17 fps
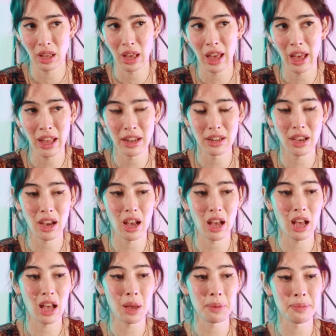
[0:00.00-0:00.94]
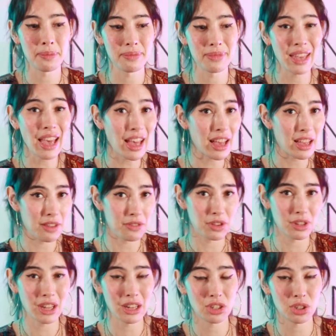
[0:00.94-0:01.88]
And um, yeah, if
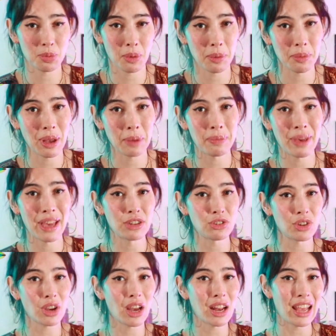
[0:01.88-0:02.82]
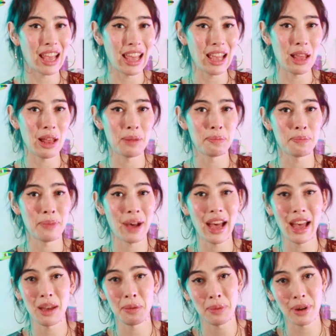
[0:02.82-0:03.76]
you'd like to support me on Patreon and
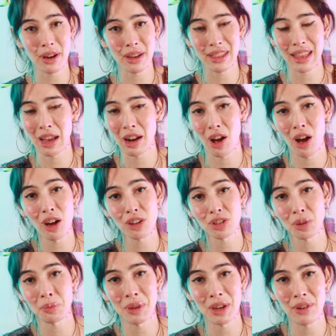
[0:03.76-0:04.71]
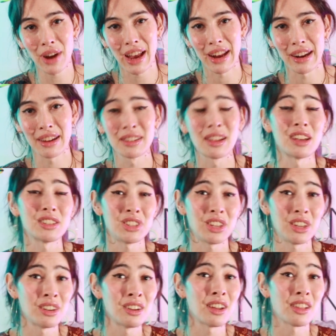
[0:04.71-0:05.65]
buy a book, that'd also be great. I'll
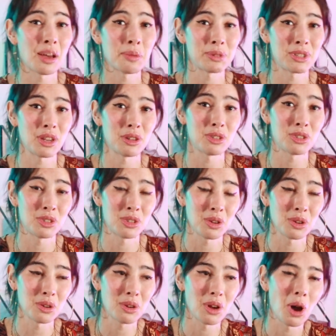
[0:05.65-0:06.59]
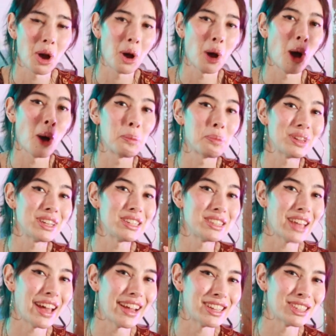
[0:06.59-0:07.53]
see you in another episode soon.
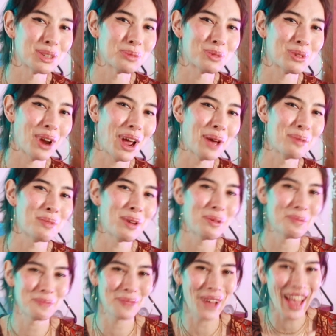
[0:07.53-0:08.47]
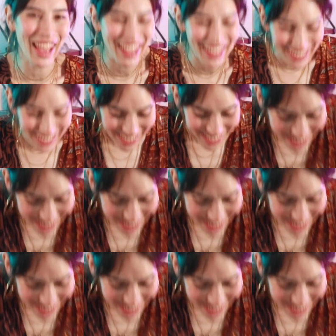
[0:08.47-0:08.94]
Please like and subscribe. Bye.